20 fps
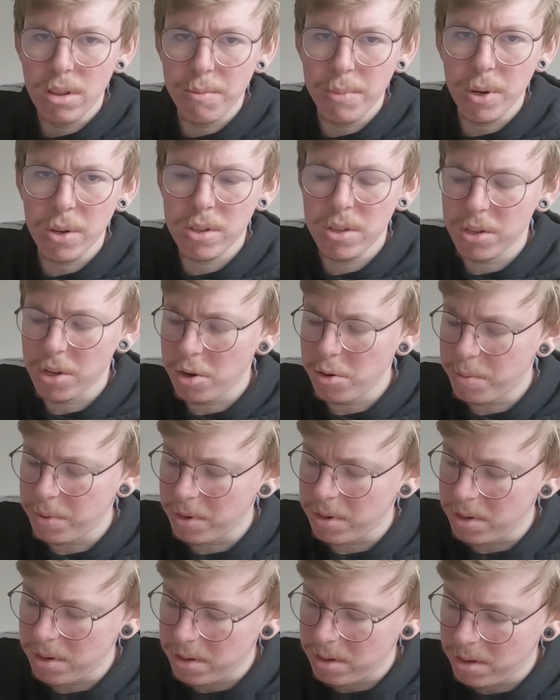The box is
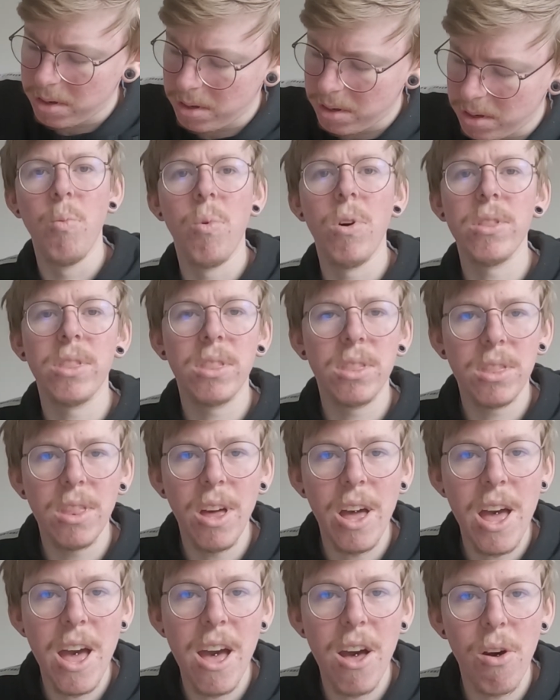open. What
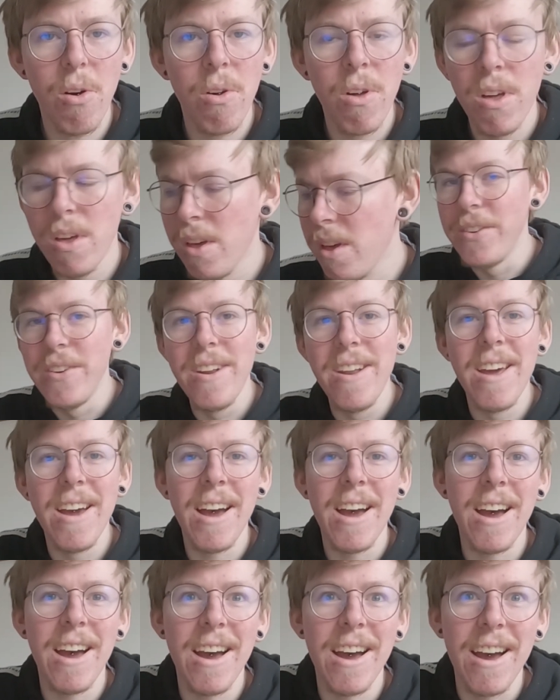the hell?
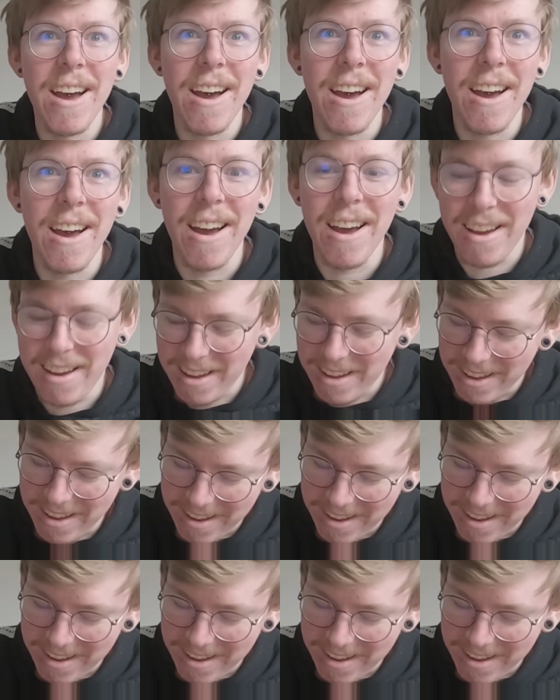Nah.